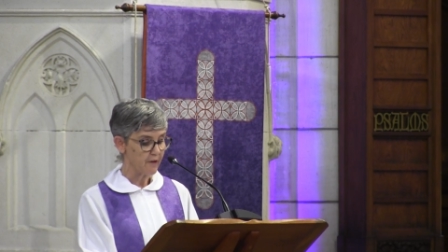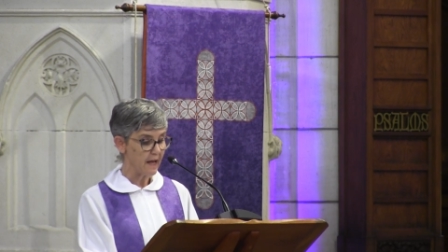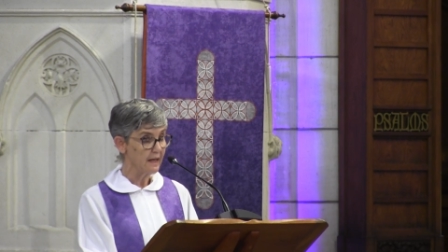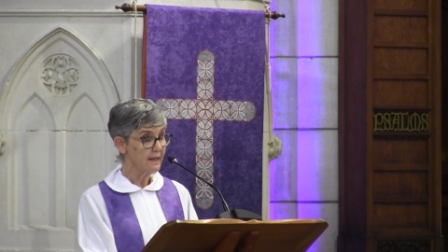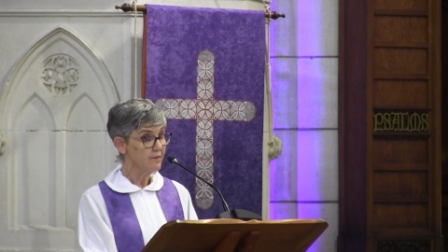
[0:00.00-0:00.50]

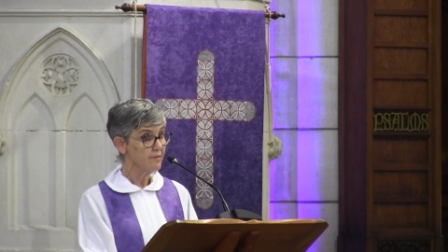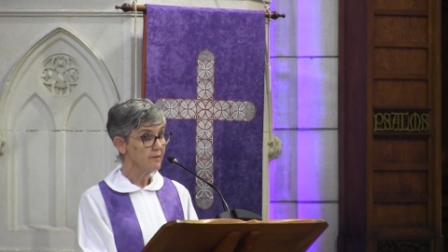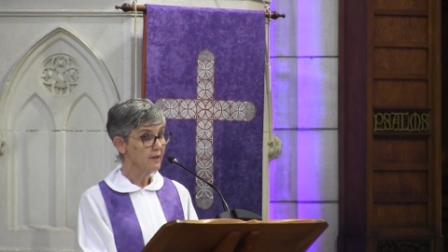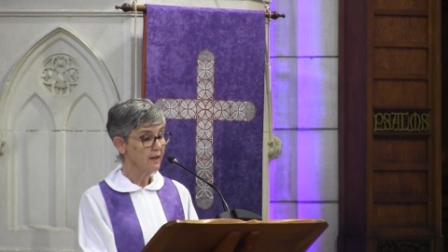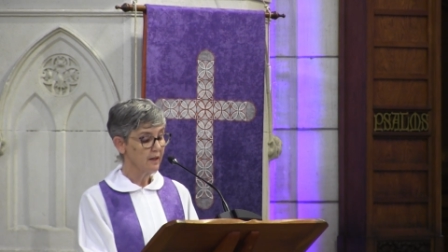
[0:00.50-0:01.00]

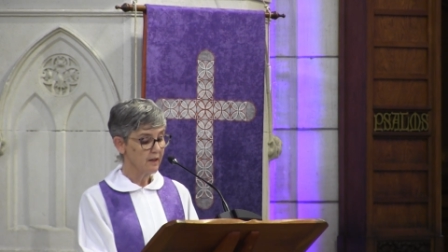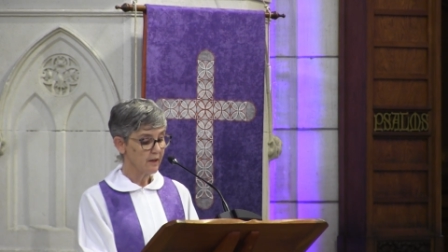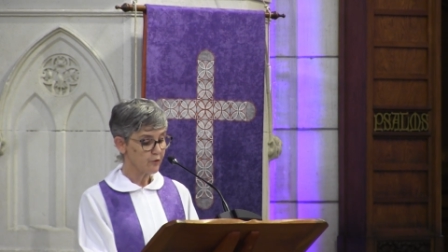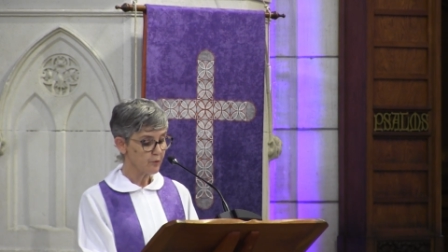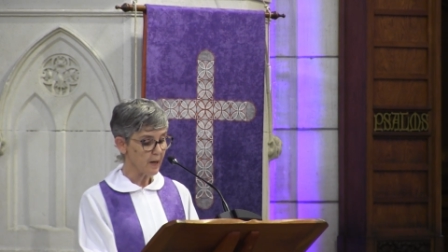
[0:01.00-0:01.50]
failings.
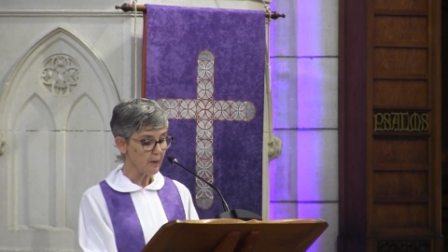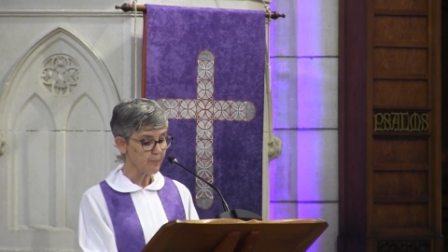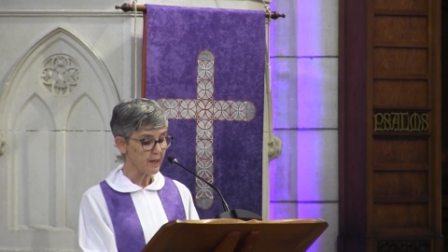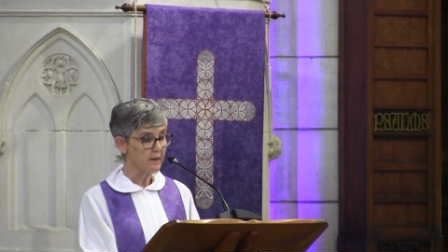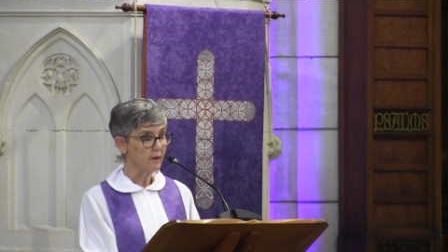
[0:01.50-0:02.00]
It's
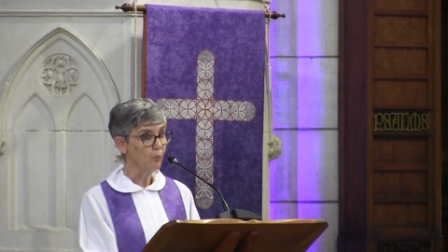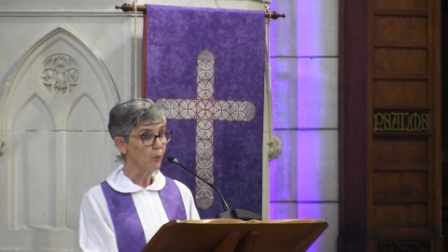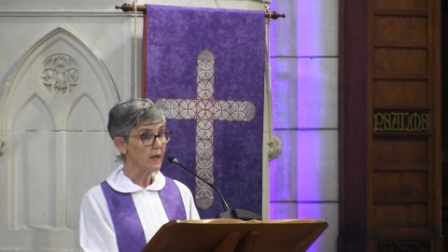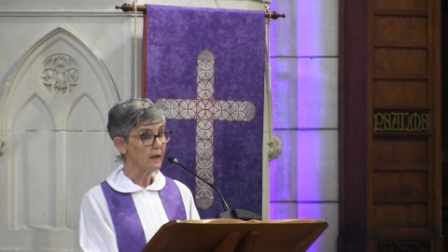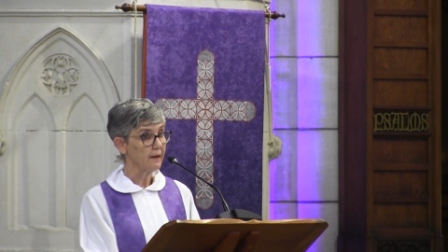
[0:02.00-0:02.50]
about being
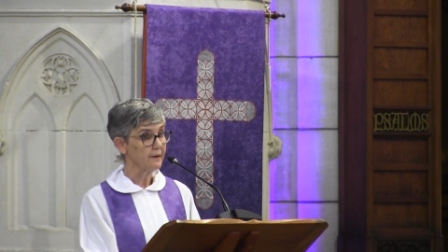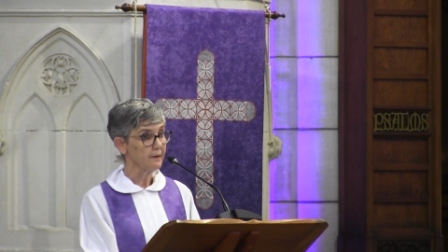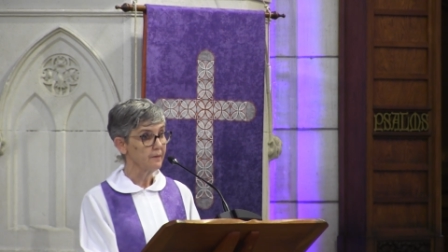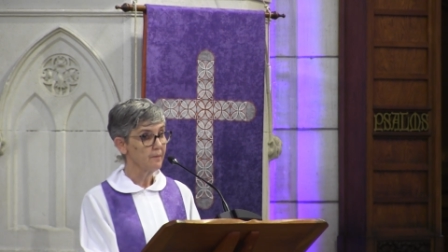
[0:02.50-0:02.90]
aware,